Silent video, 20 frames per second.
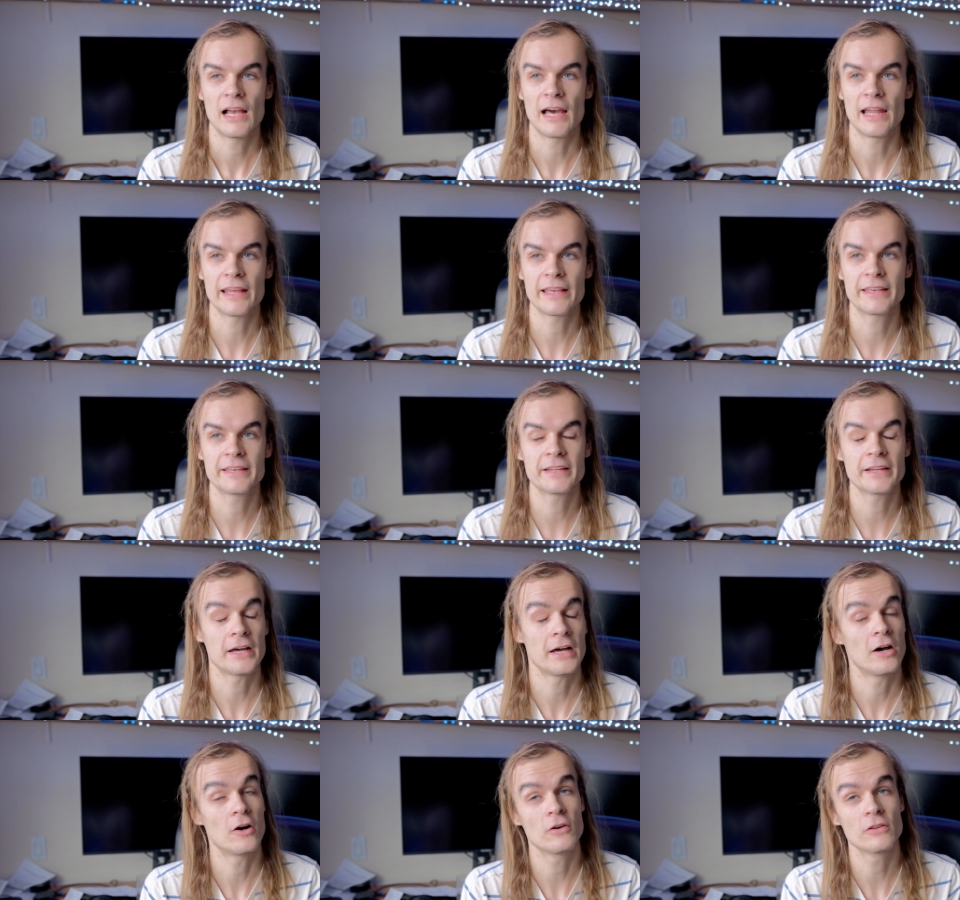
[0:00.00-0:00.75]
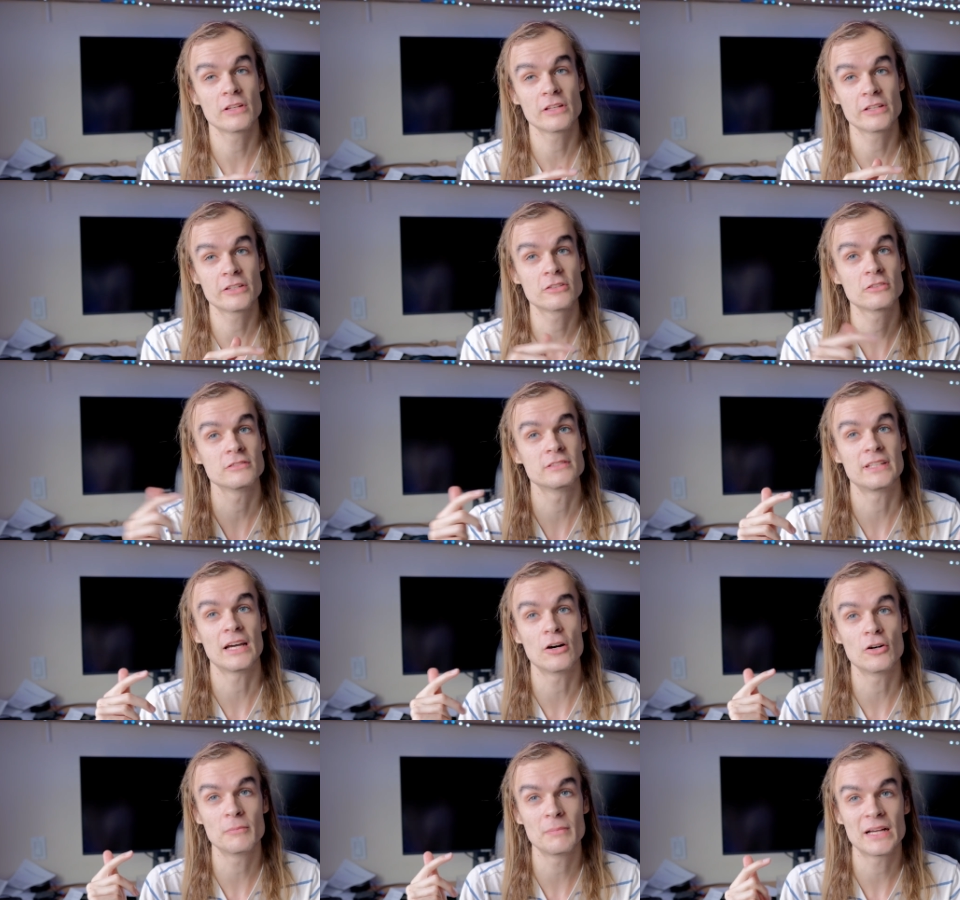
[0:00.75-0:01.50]
and I get all the little
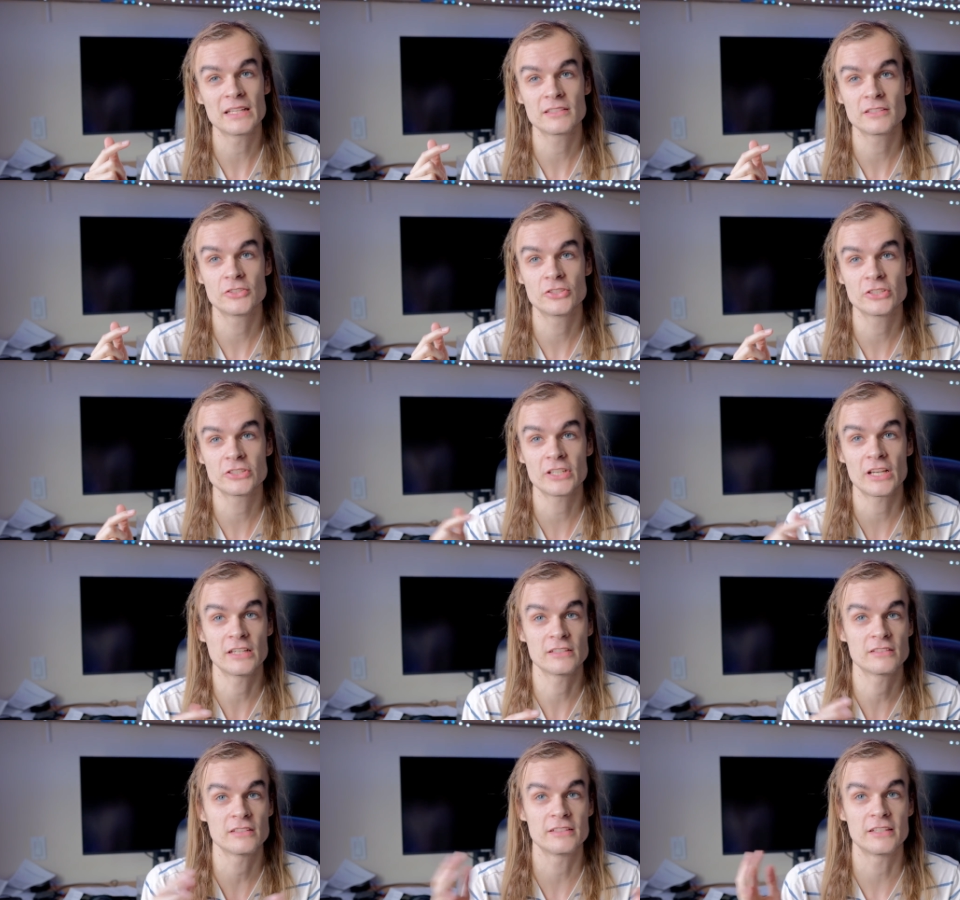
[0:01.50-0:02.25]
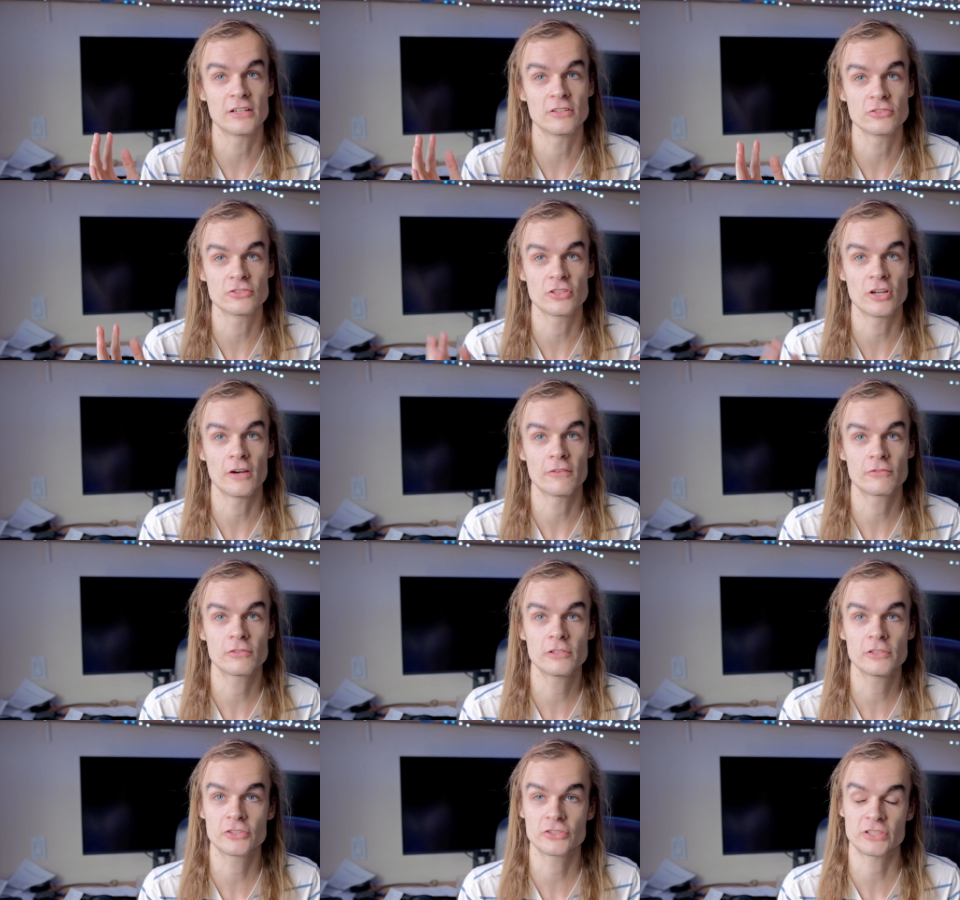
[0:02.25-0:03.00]
Dell messages as a Dell
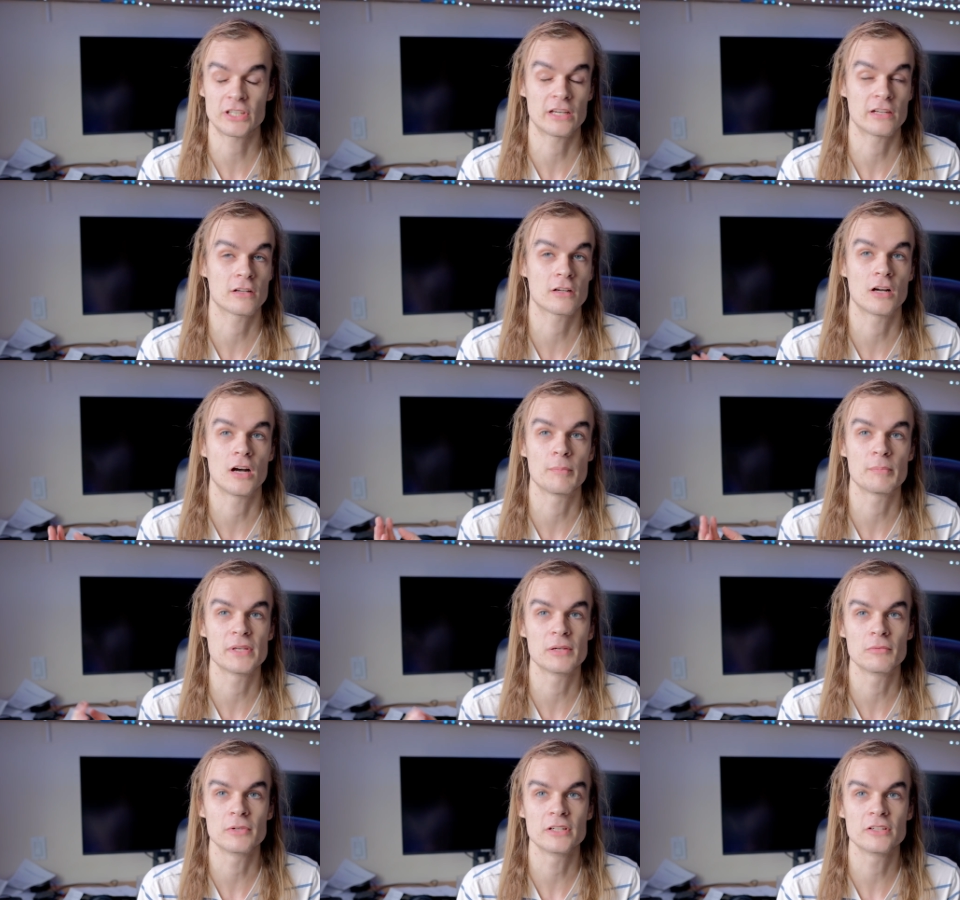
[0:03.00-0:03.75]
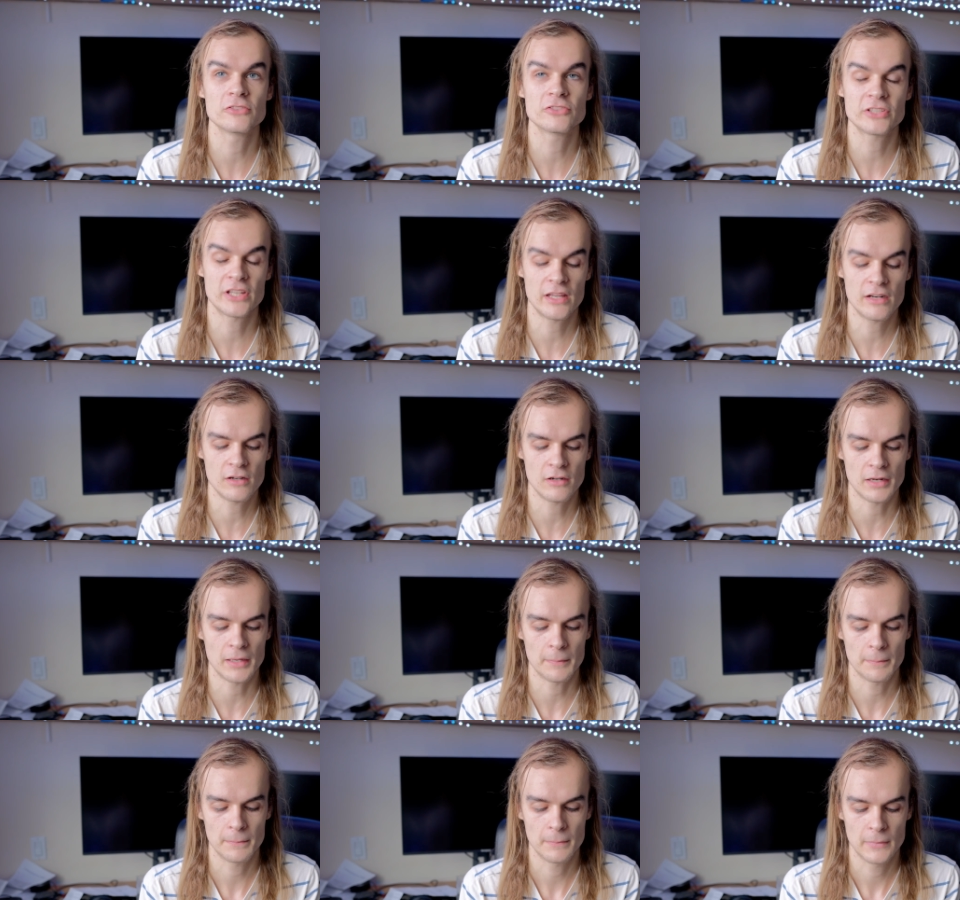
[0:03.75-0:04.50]
software and just had a copy of Windows 10 on
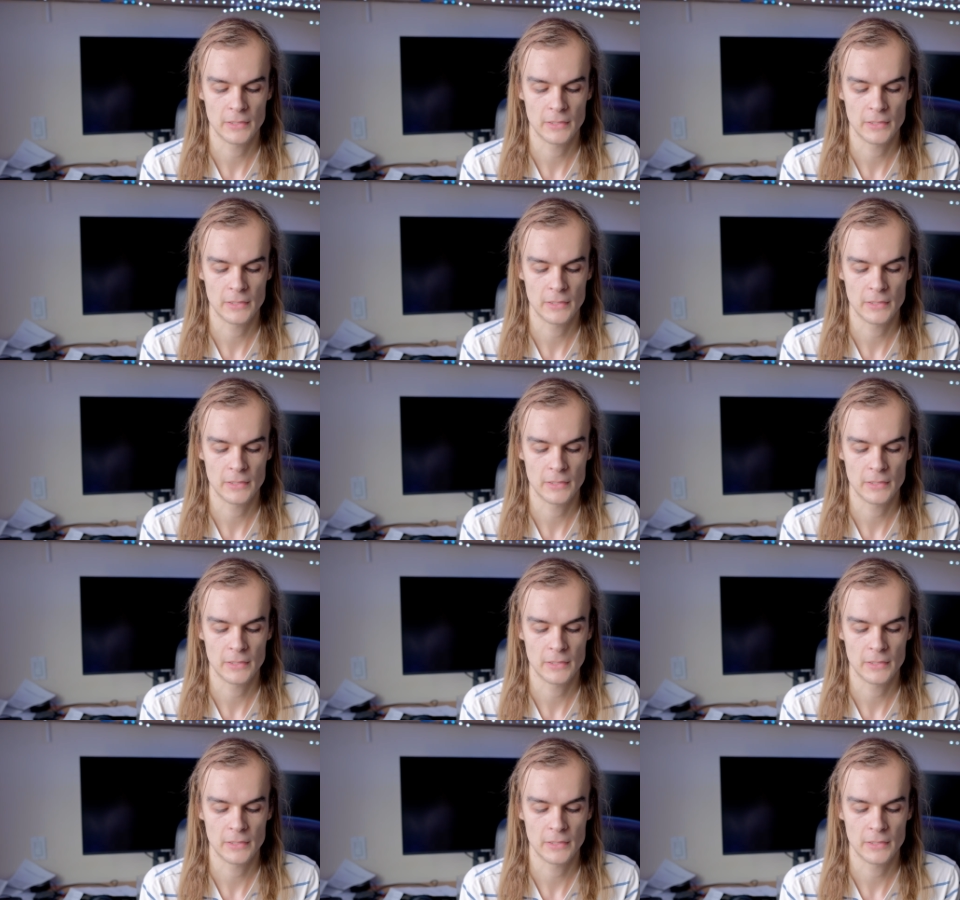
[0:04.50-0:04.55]
it.